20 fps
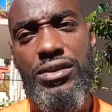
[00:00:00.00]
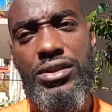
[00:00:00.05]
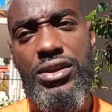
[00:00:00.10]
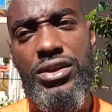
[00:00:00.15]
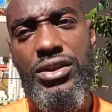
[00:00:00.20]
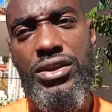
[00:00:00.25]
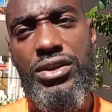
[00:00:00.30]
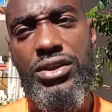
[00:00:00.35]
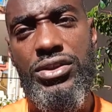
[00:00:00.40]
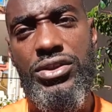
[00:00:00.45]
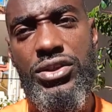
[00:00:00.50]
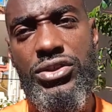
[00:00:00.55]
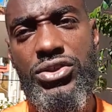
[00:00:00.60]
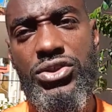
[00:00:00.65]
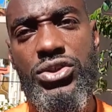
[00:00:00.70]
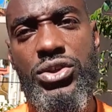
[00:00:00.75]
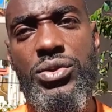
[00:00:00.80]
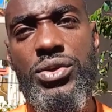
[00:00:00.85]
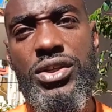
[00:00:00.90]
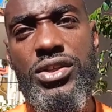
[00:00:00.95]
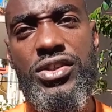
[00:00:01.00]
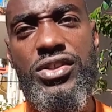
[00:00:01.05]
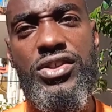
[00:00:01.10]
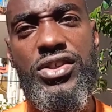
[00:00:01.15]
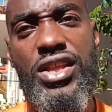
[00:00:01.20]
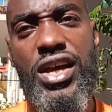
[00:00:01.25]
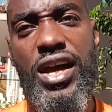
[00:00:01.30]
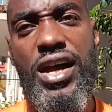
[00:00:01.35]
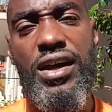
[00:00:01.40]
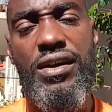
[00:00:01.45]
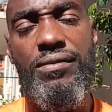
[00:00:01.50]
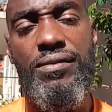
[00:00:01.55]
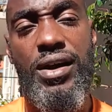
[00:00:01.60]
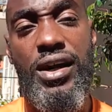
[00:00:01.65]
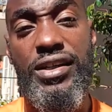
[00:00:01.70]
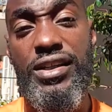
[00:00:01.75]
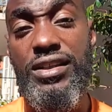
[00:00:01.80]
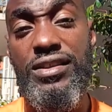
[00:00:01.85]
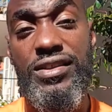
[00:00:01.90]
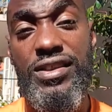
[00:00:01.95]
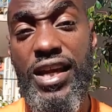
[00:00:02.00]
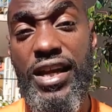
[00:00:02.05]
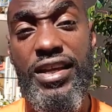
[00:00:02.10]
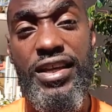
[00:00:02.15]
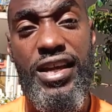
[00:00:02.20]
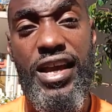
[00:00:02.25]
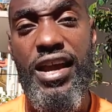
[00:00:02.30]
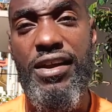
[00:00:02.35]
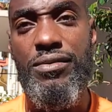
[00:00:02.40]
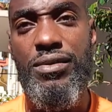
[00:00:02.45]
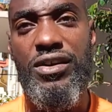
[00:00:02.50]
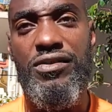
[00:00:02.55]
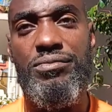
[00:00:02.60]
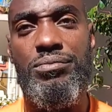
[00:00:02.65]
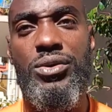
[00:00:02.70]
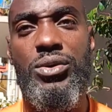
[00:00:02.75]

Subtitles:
the students that I didn't take care of,